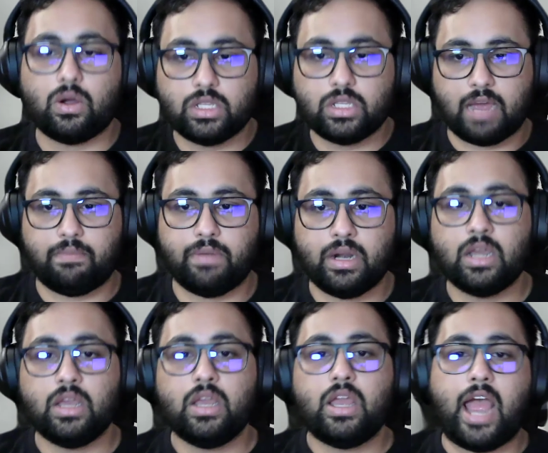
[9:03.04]
how this
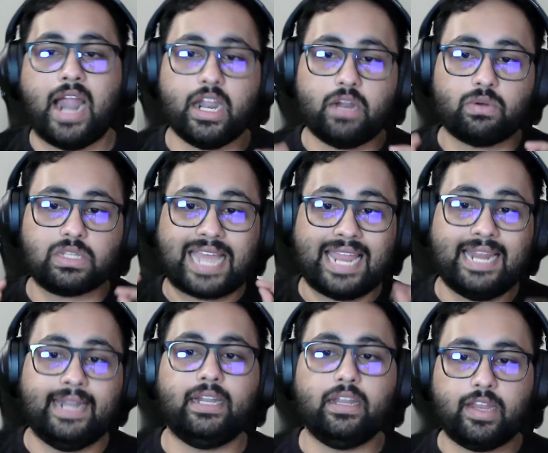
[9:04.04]
happened, and it was
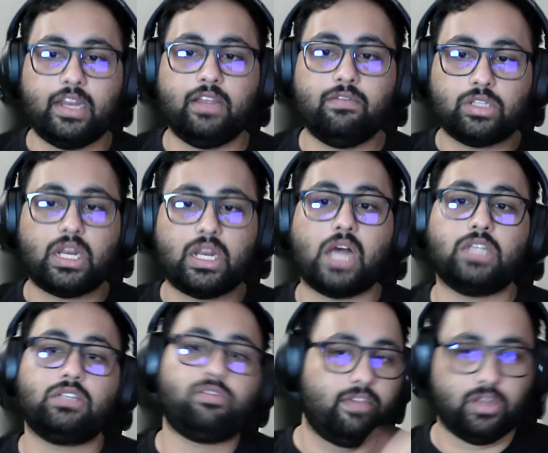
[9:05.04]
silently failing for the
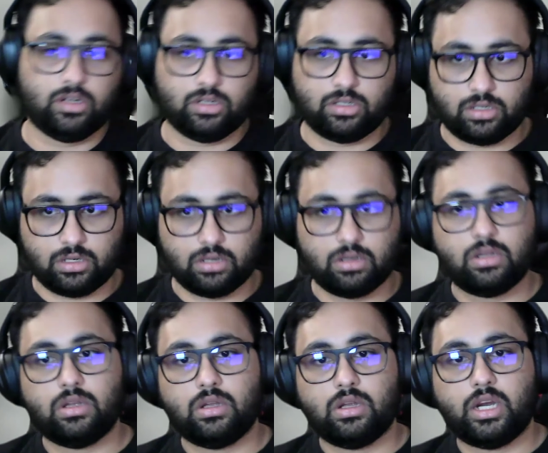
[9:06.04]
last 5 years.
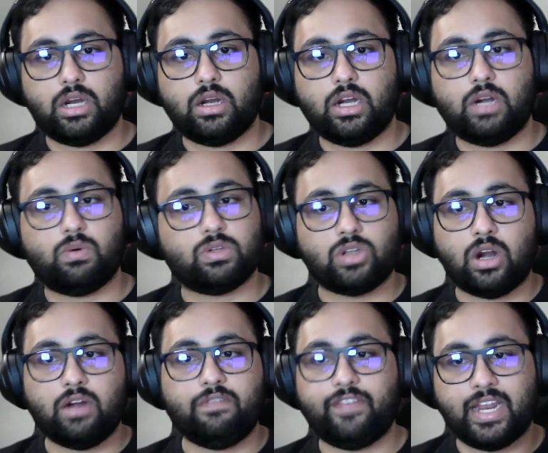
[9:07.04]
It was
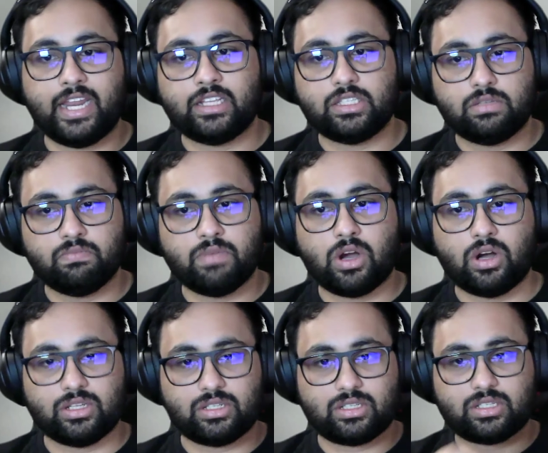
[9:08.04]
not failing
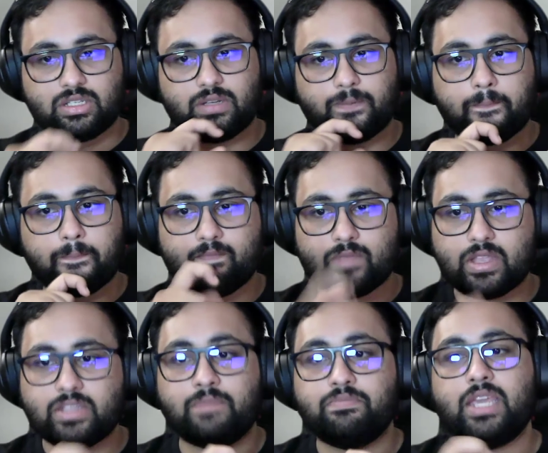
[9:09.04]
because
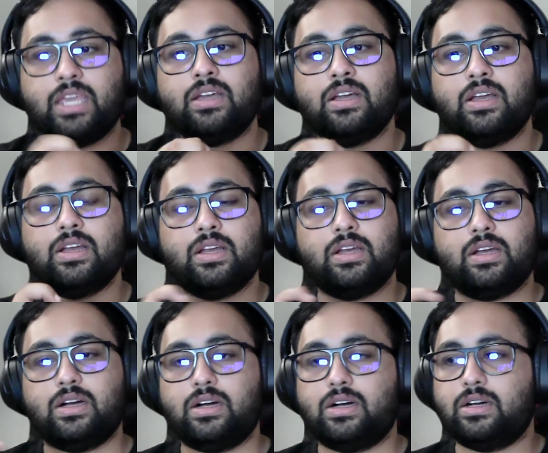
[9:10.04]
something
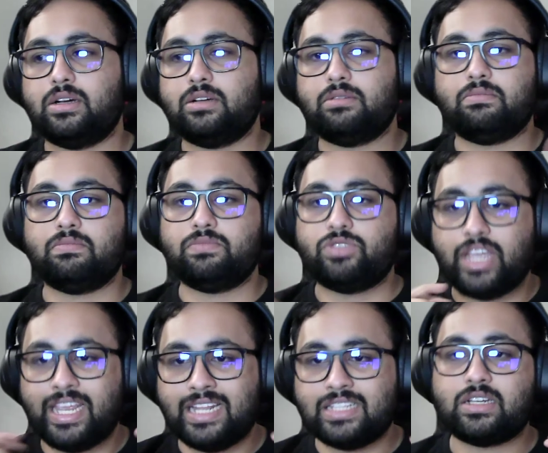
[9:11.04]
uh,
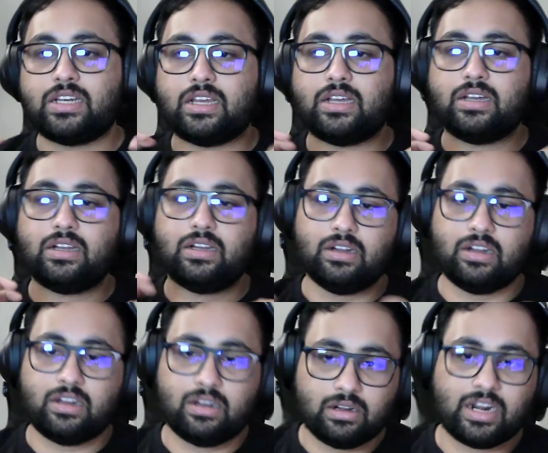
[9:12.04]
changed
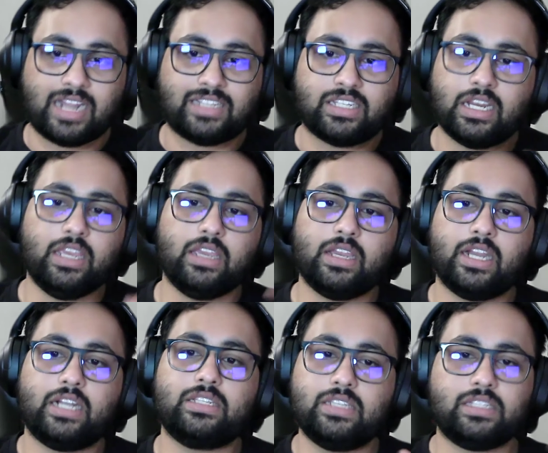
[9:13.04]
drastically.
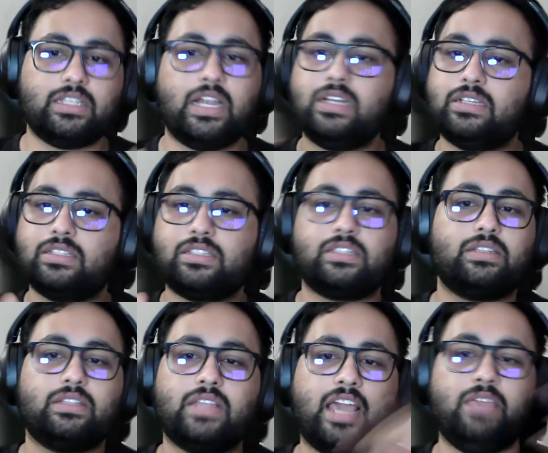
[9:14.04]
It's just that
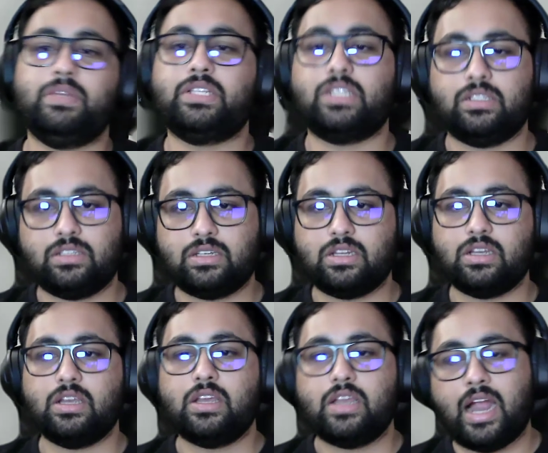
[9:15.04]
the IP
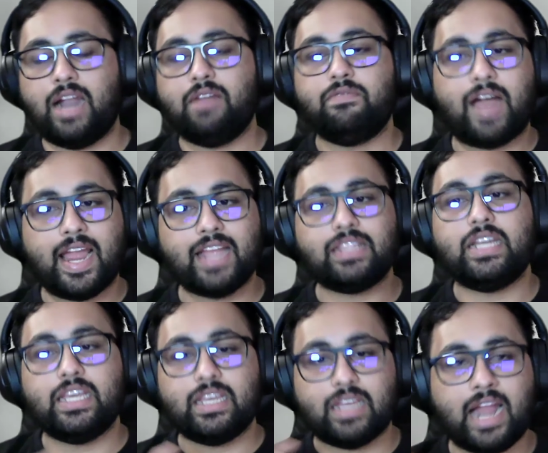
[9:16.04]
changed. And why
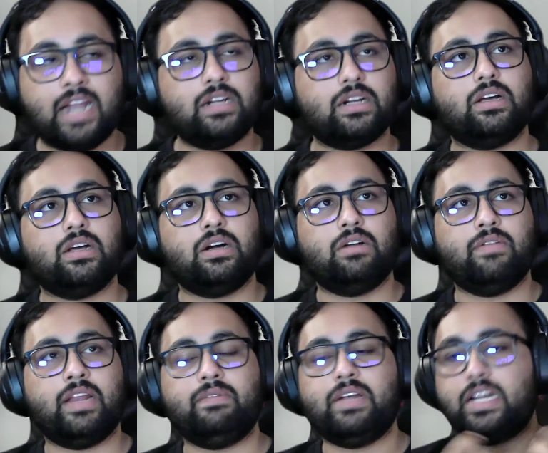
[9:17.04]
the D and
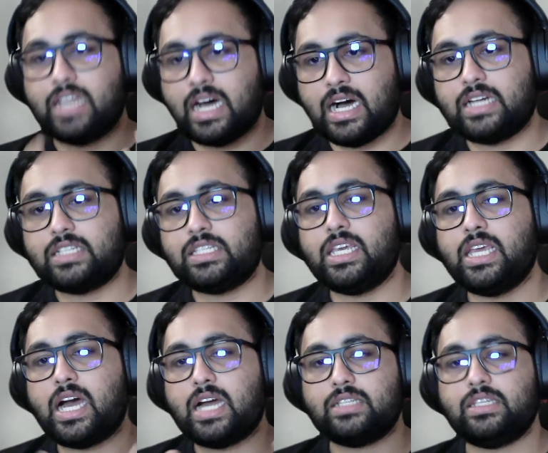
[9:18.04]
when we did the
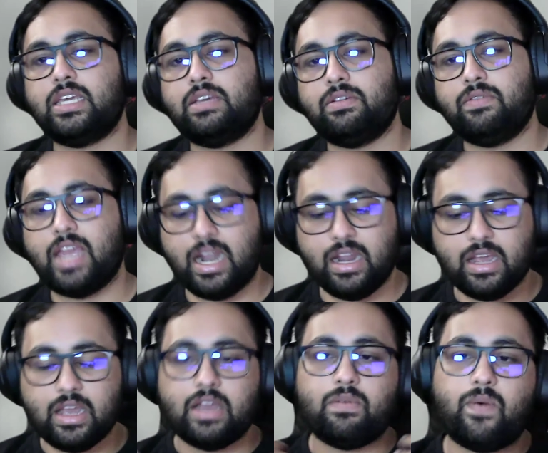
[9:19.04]
RCA we
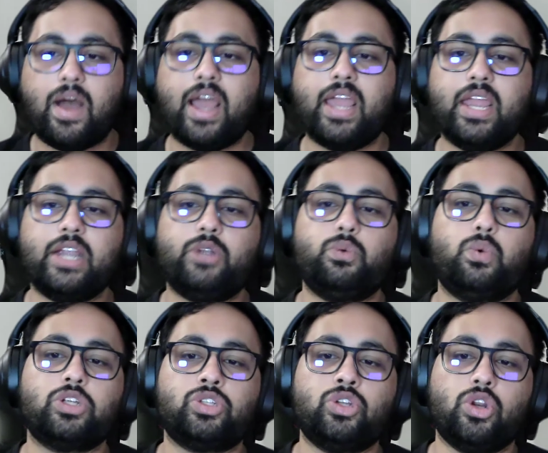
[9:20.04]
had, why it
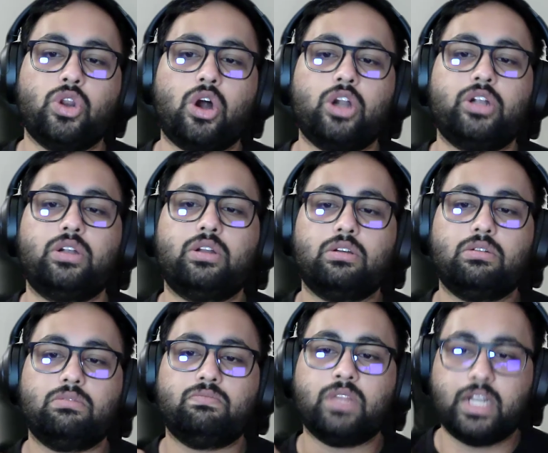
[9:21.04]
was not
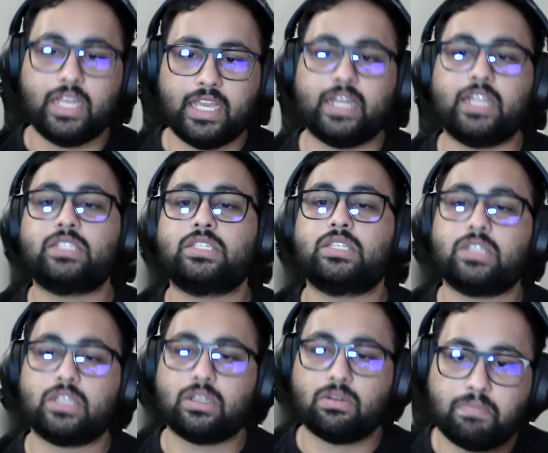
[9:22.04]
the
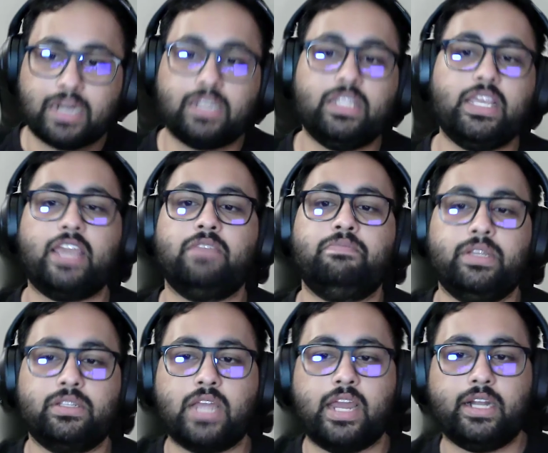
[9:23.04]
DNS but the
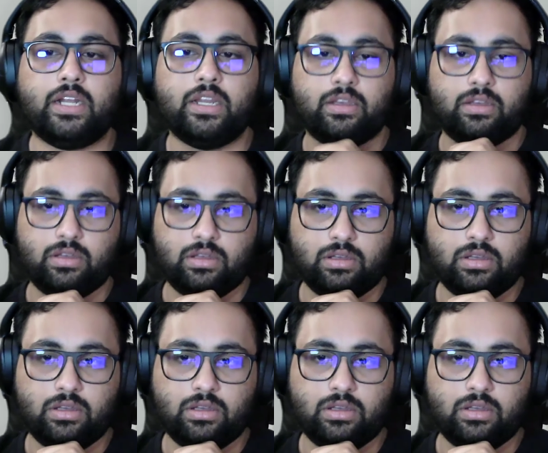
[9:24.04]
IPs directly.